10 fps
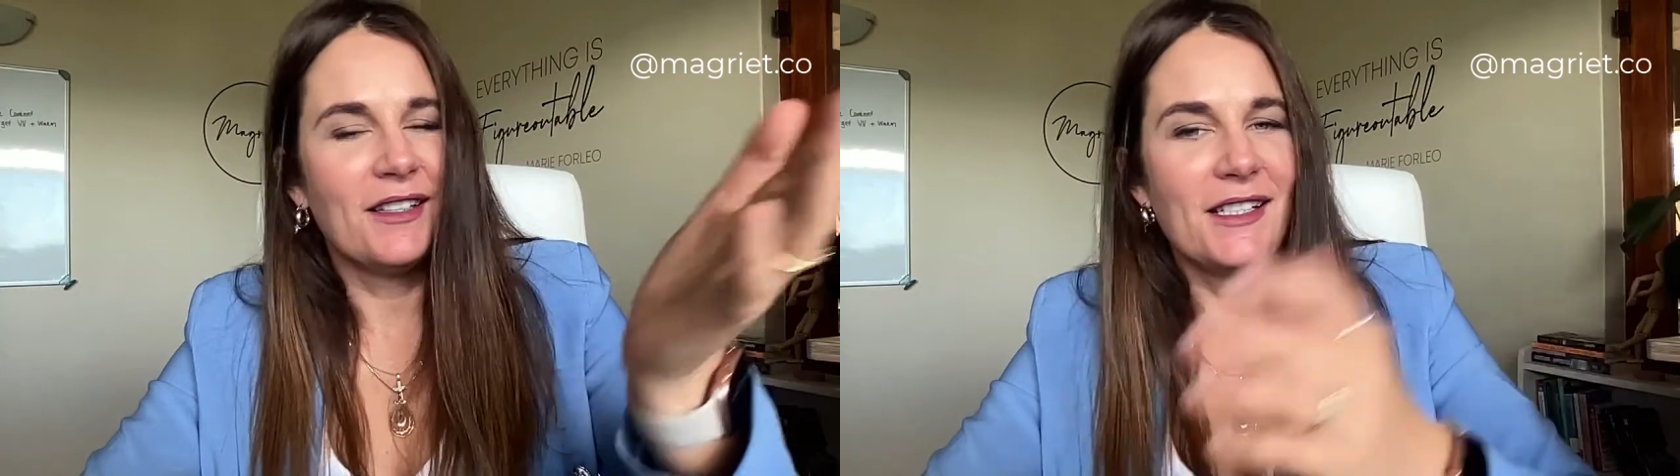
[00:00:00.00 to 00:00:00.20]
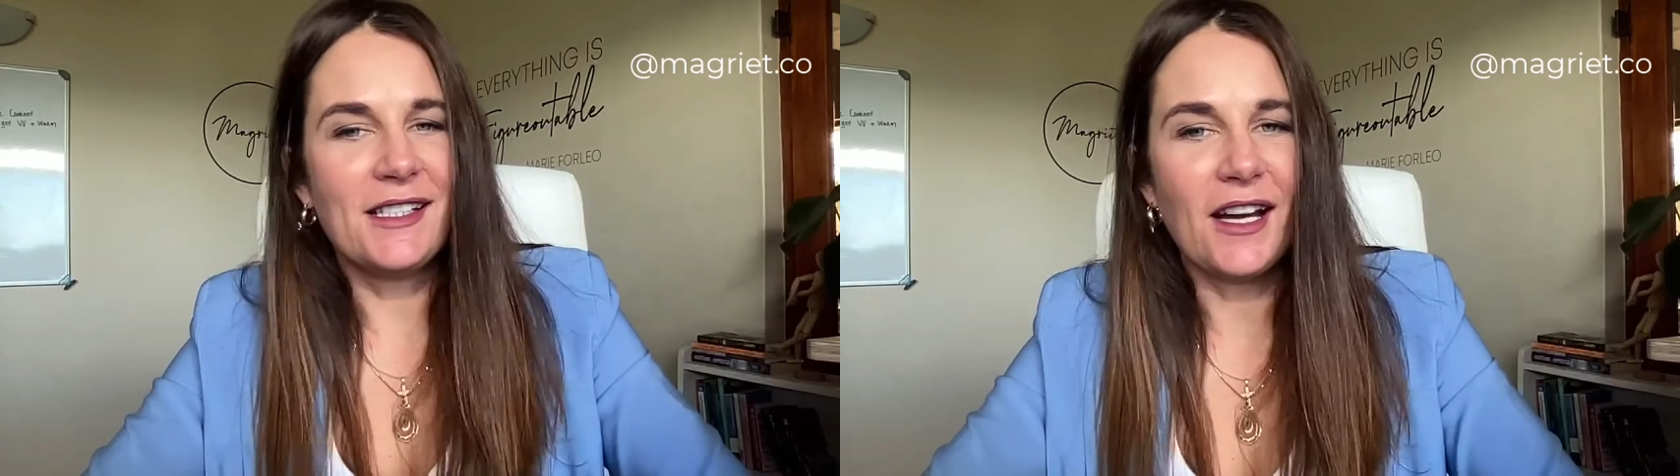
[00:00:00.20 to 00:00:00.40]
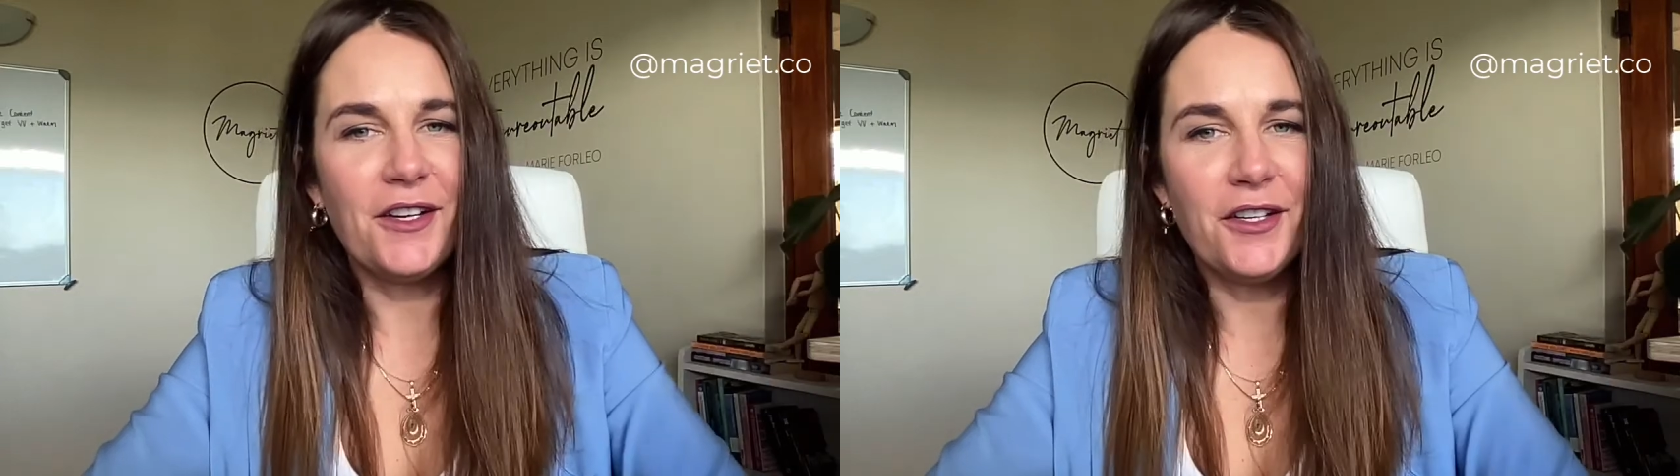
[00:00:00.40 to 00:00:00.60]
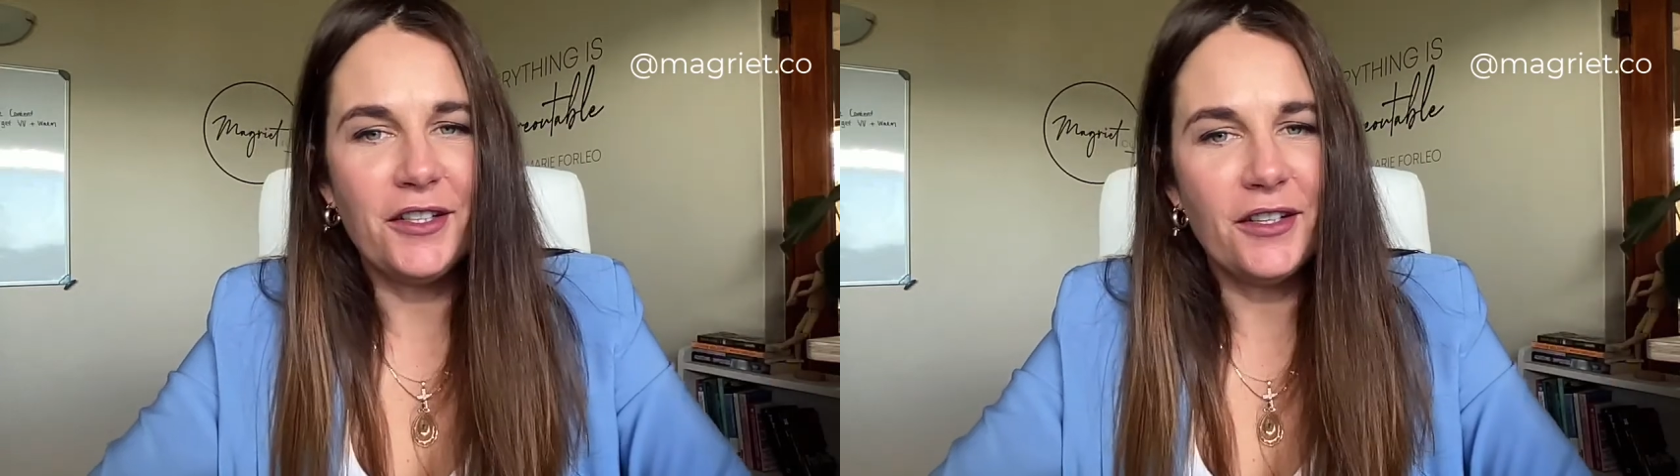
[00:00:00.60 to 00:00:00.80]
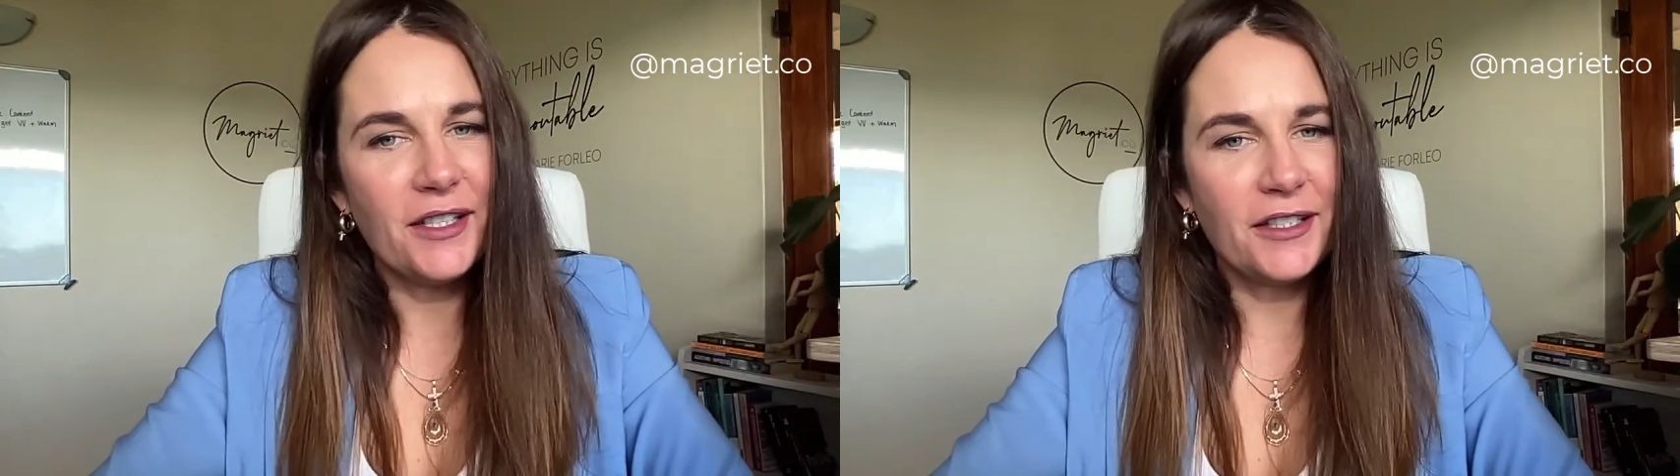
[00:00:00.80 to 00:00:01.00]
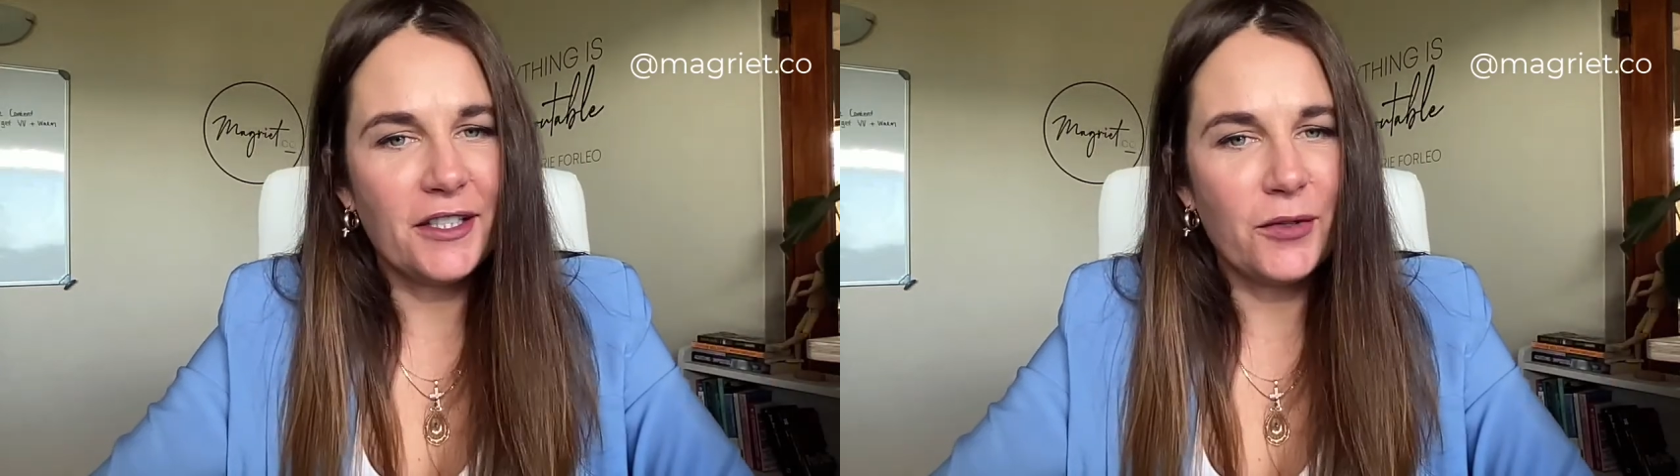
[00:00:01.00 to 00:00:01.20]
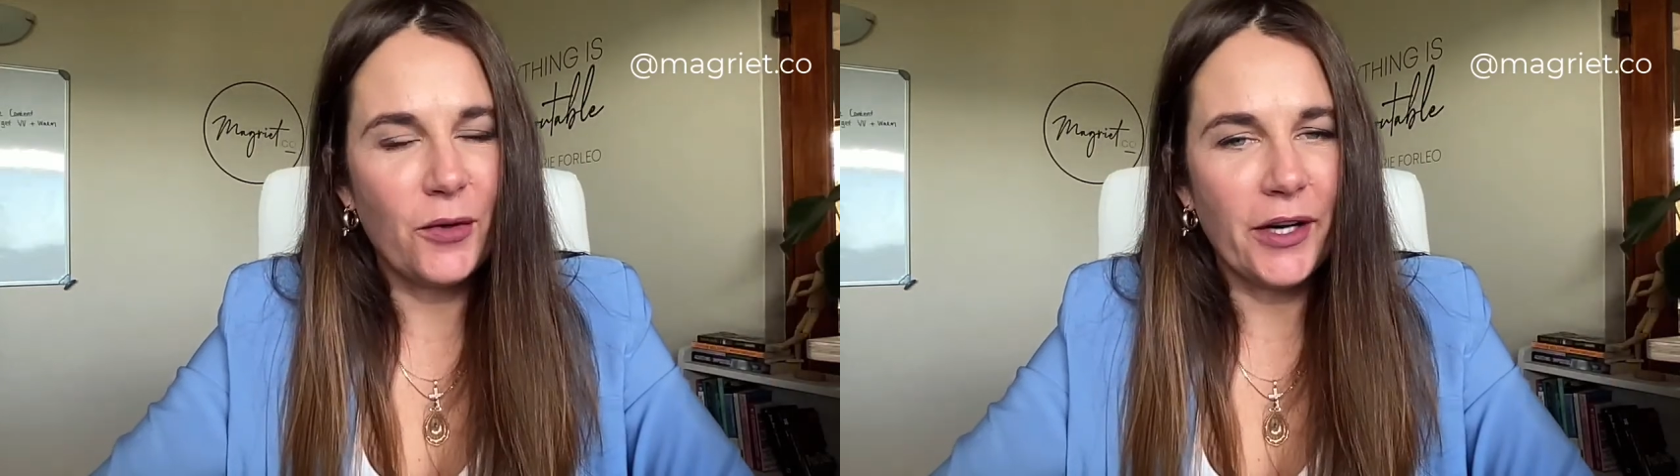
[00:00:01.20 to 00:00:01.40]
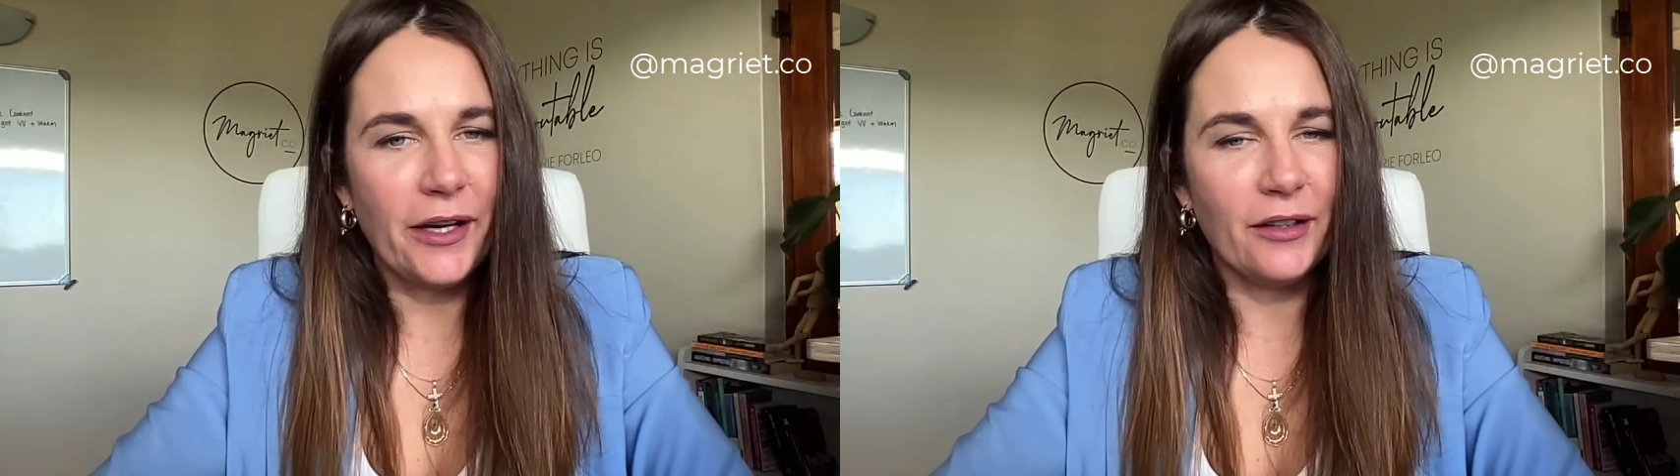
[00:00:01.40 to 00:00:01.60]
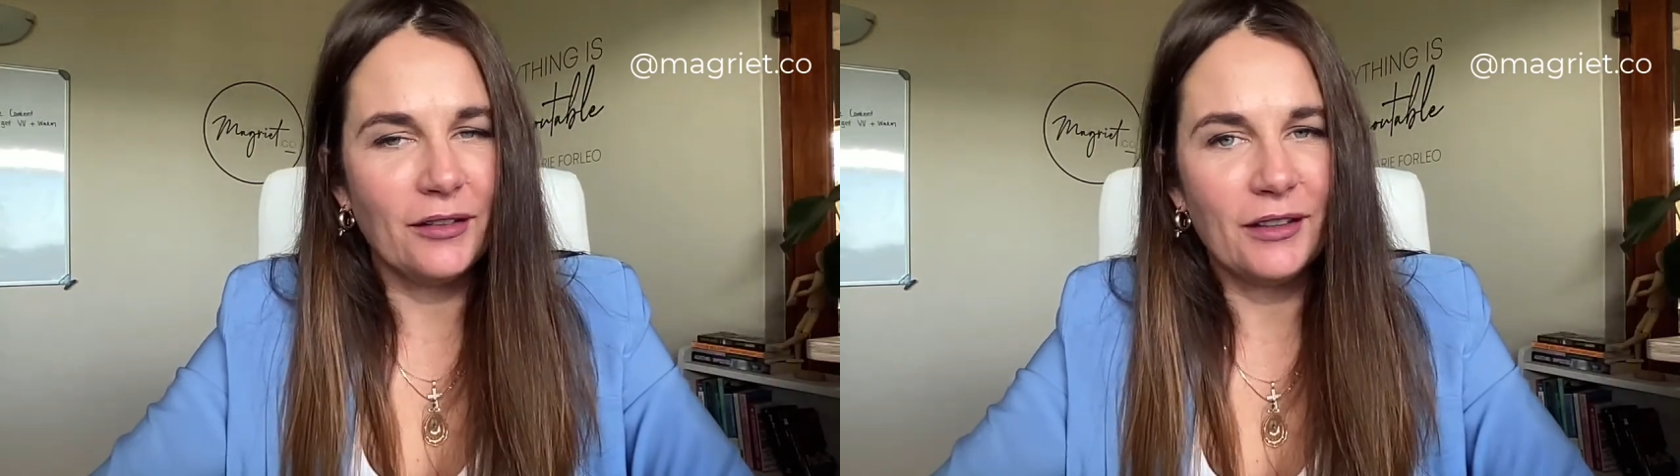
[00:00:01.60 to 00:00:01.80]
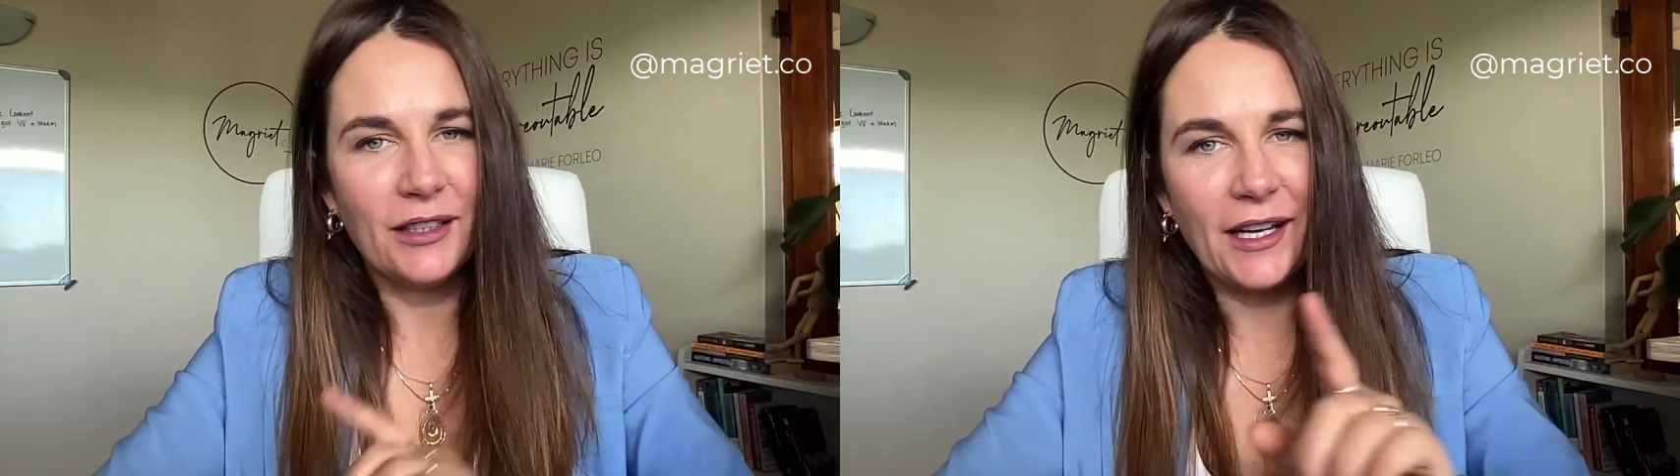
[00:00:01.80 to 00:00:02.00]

This is how you do this tutorial.